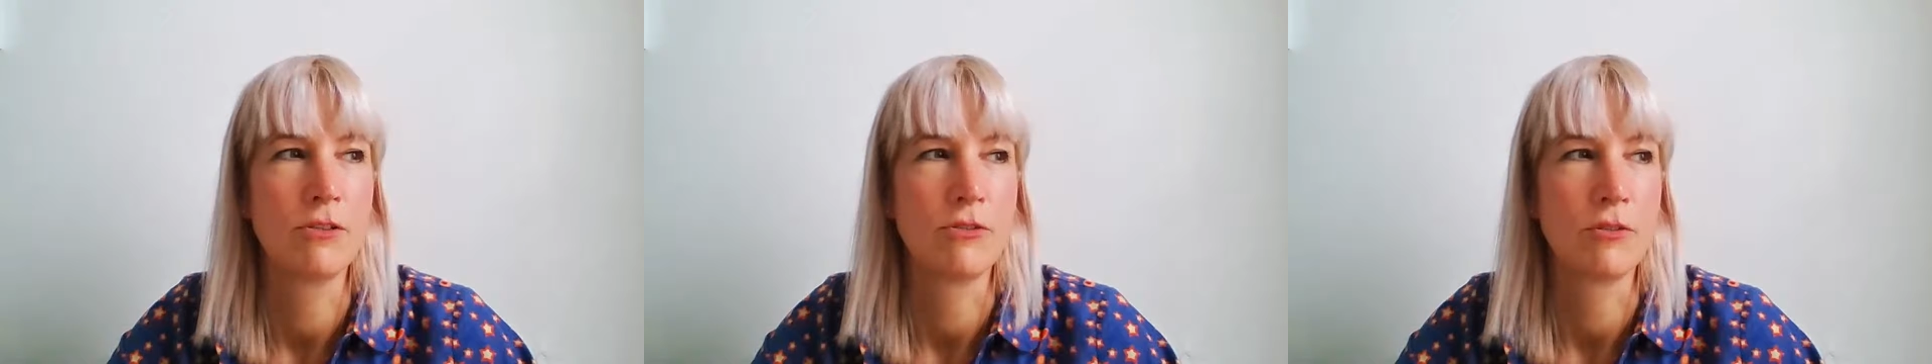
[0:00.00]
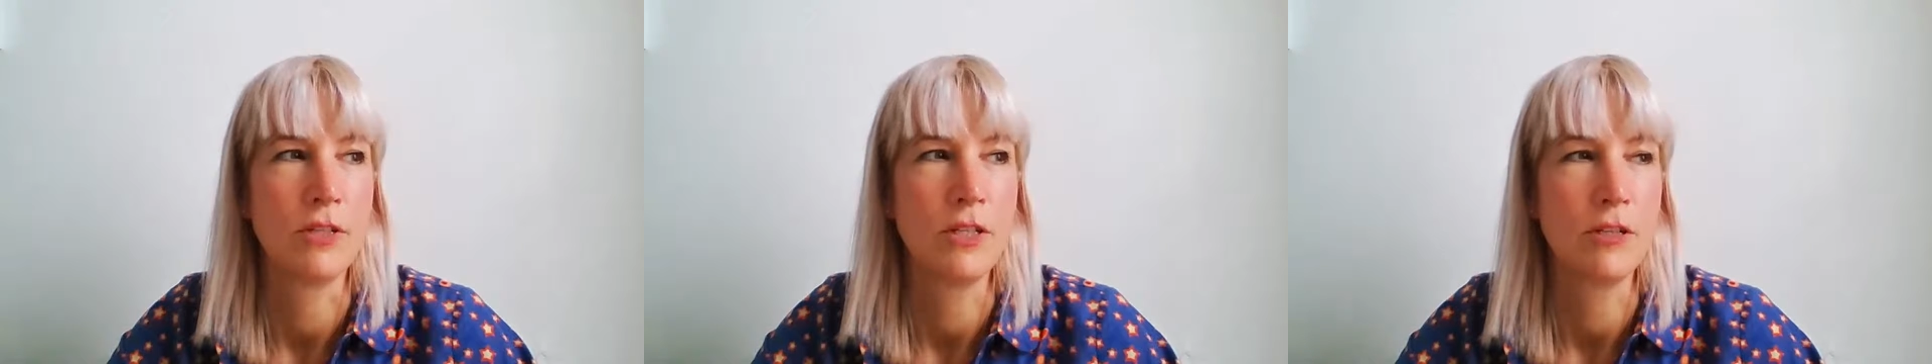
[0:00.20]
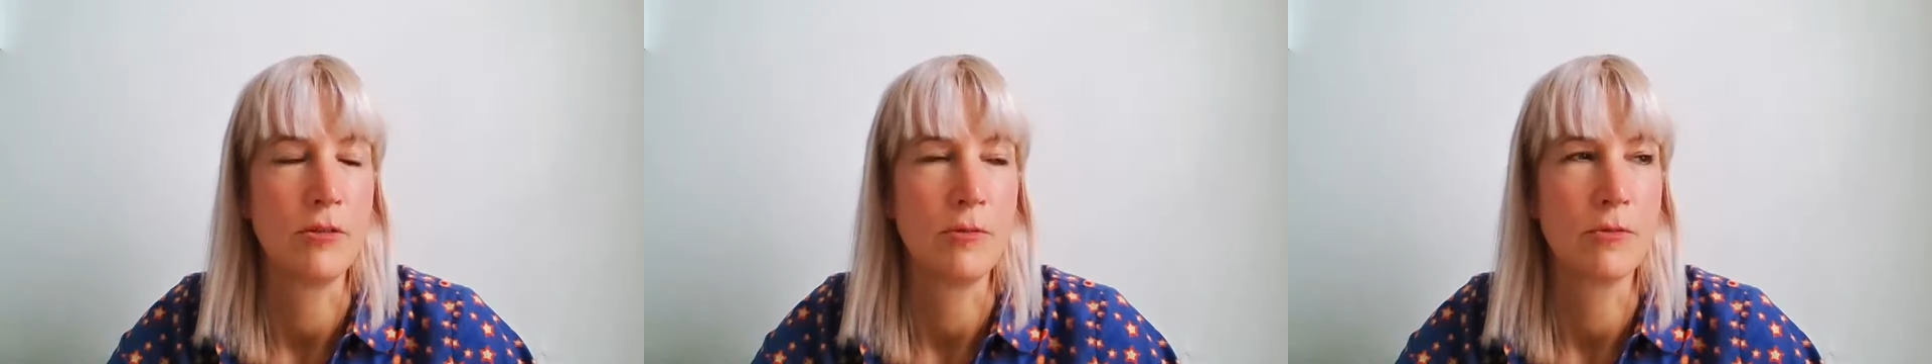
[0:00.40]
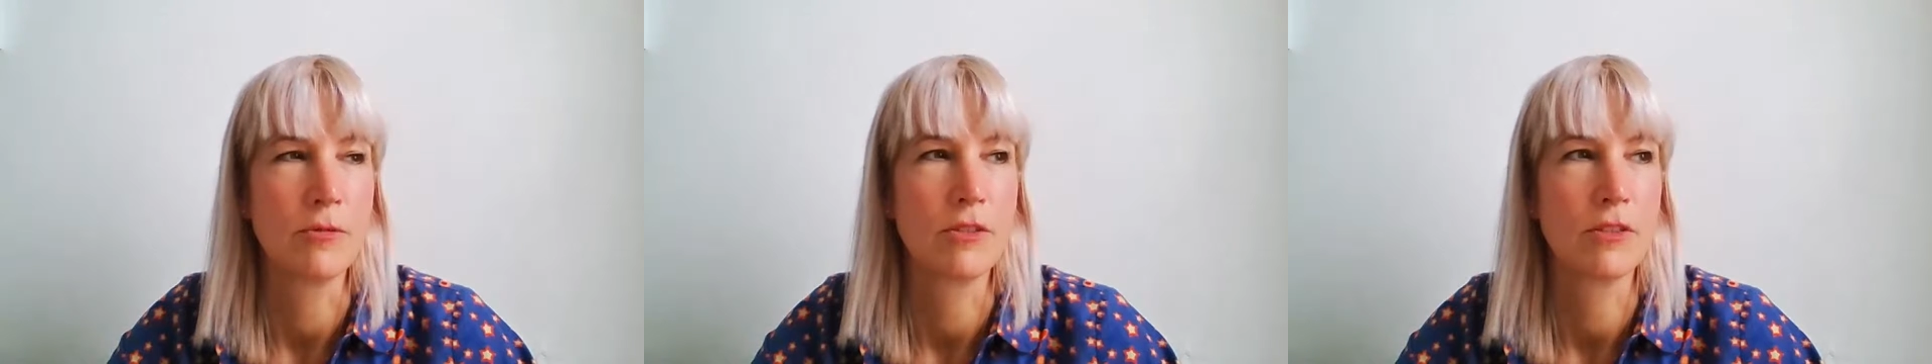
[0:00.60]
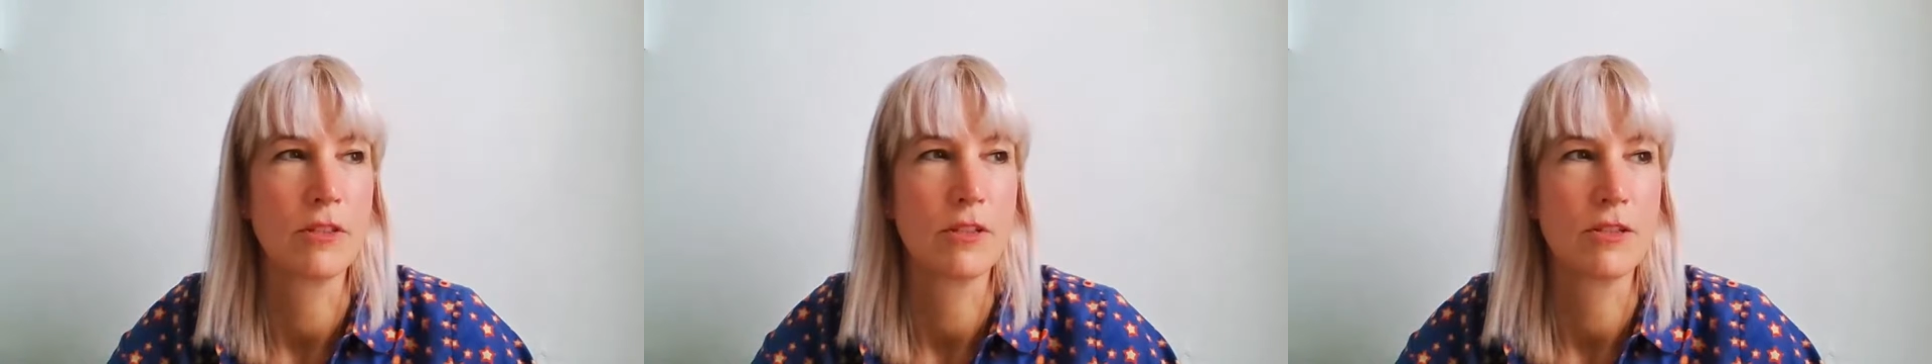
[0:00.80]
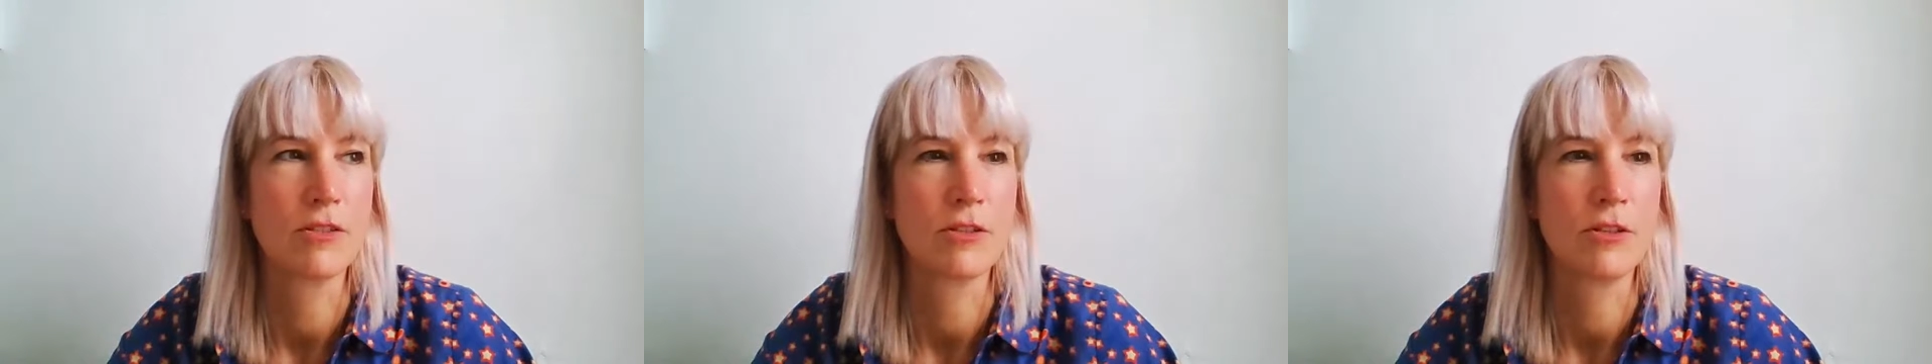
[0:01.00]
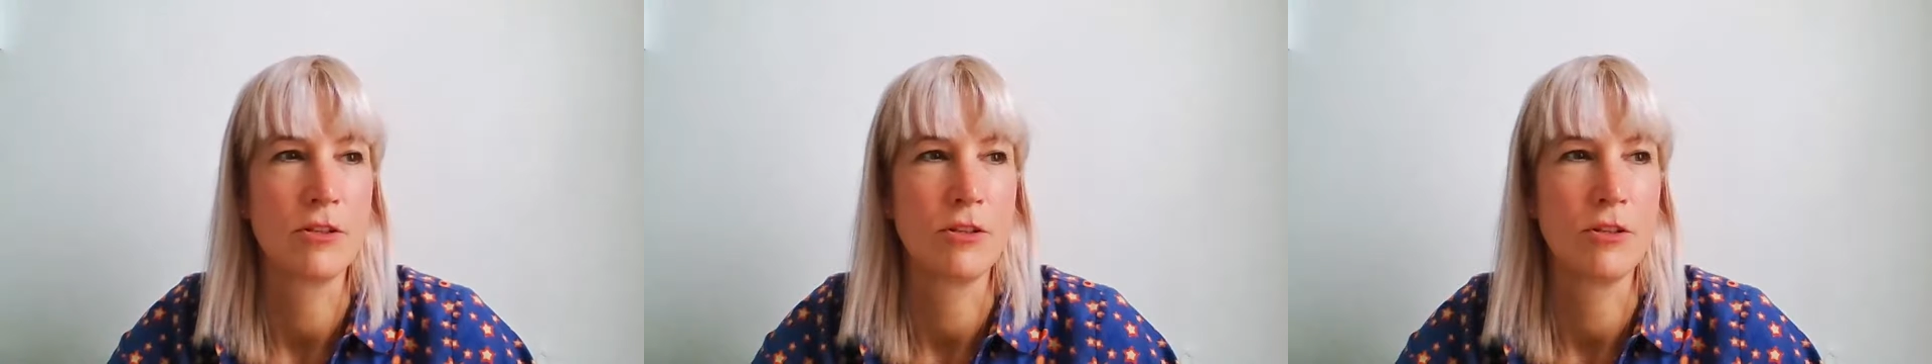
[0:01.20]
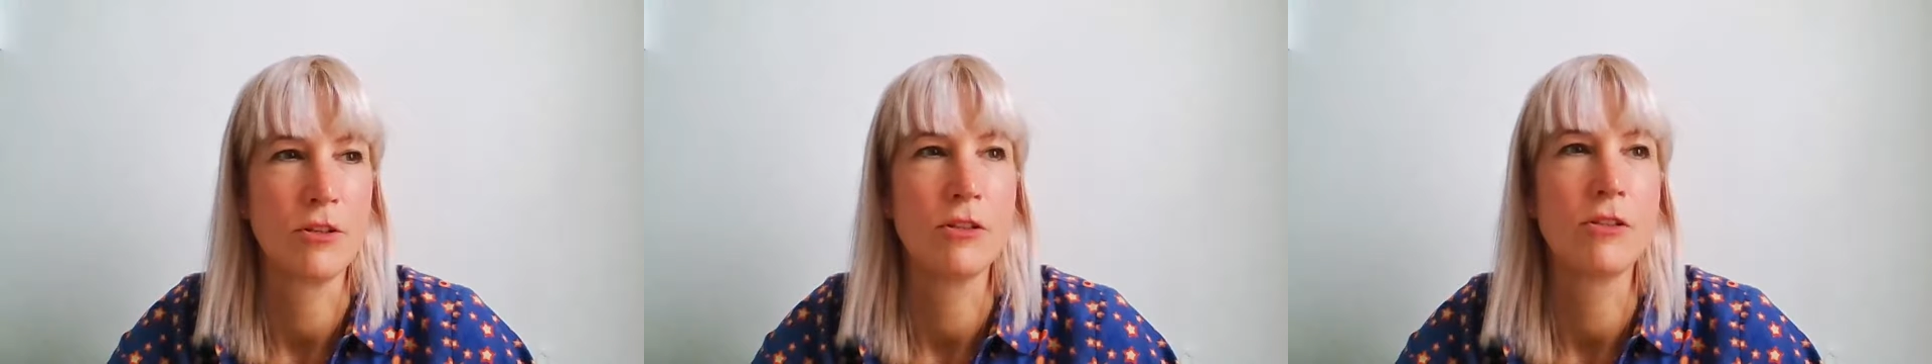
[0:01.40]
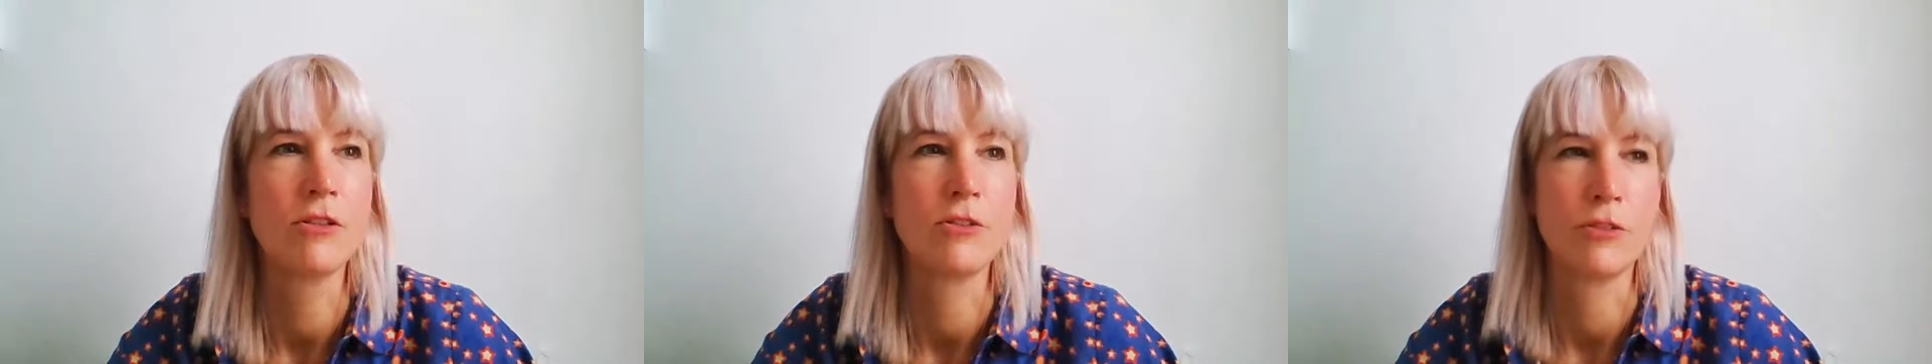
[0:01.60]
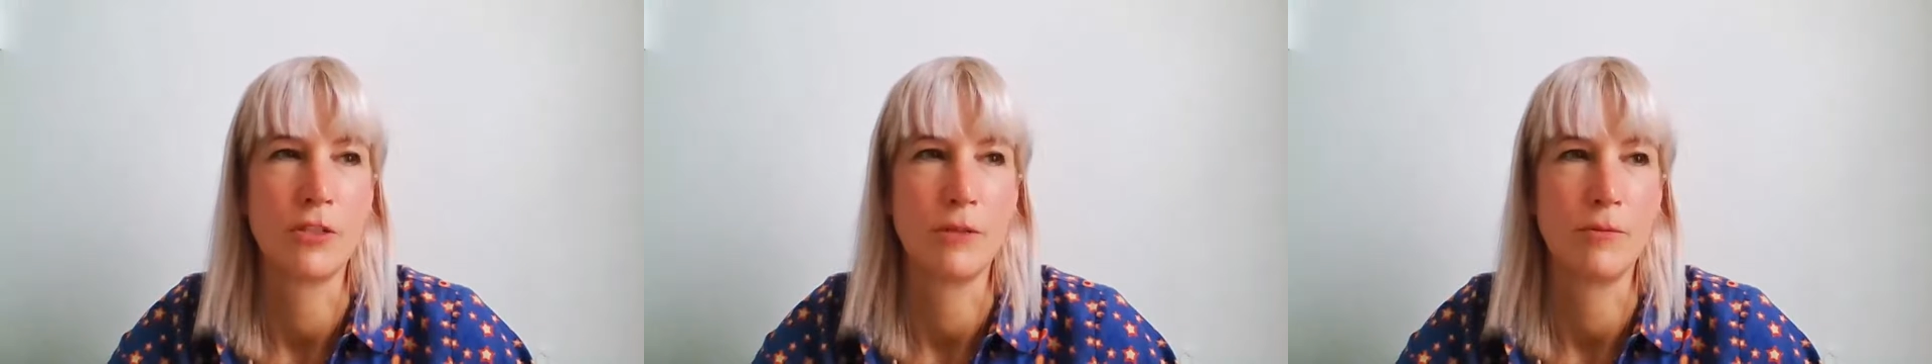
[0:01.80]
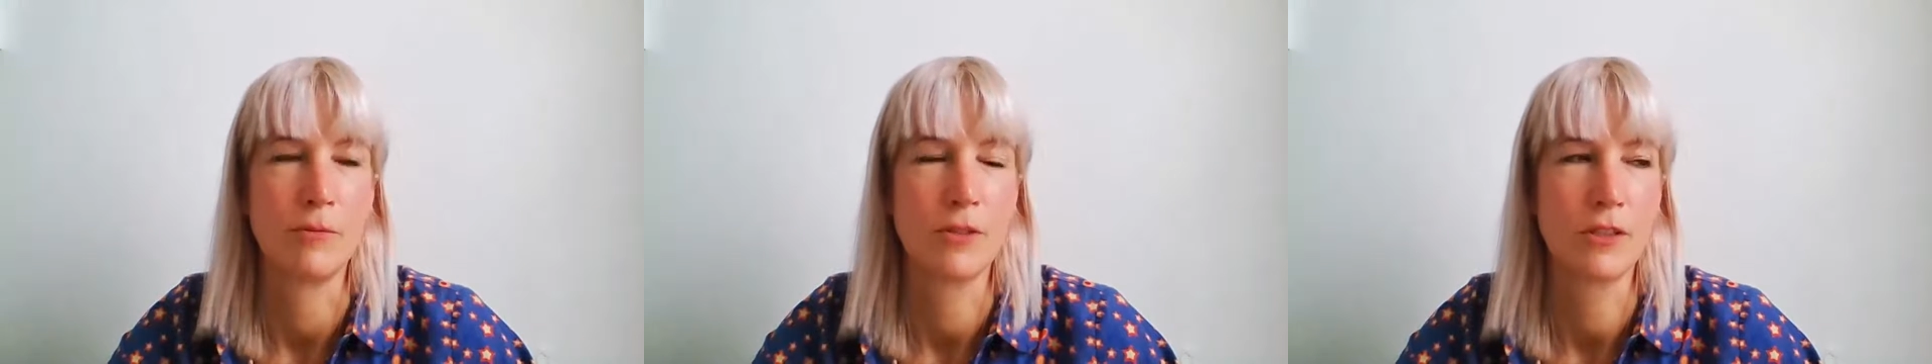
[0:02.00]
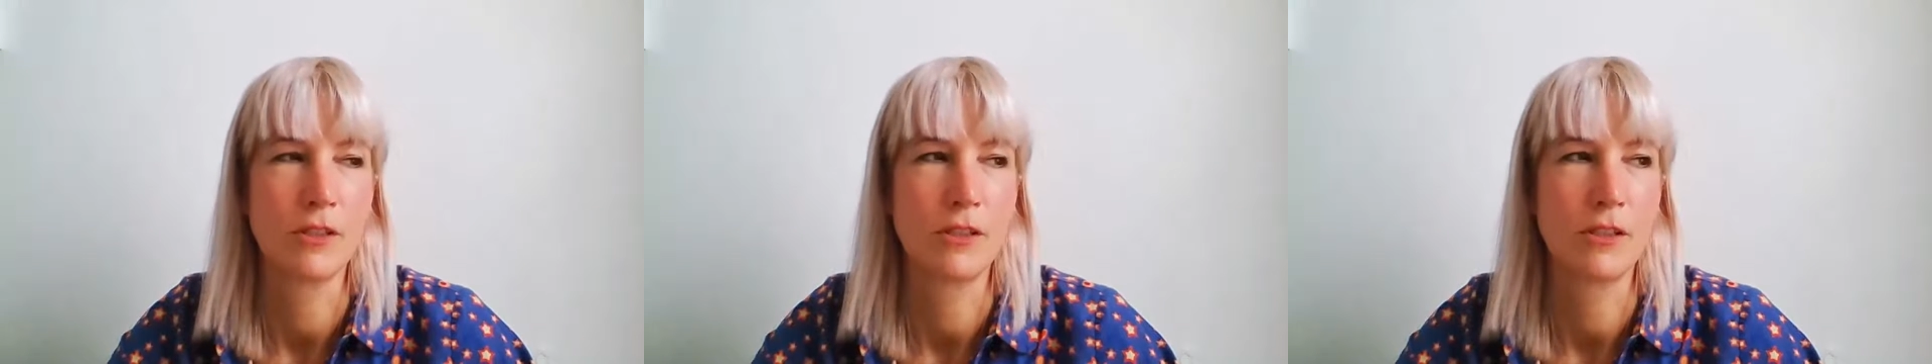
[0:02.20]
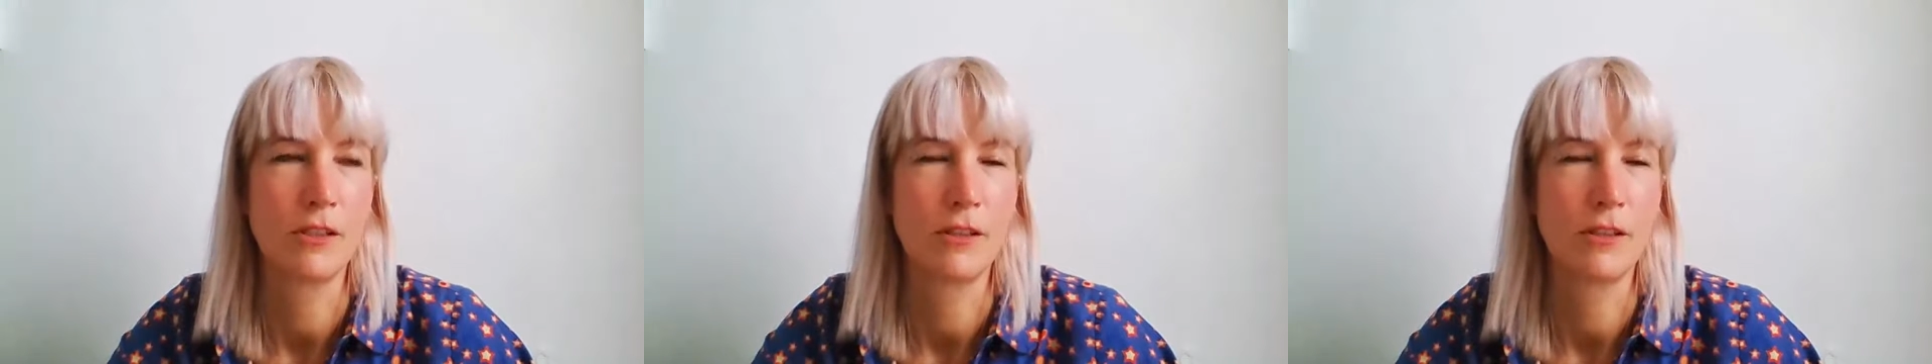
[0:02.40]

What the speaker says: dreams because 'cause they're your dreams.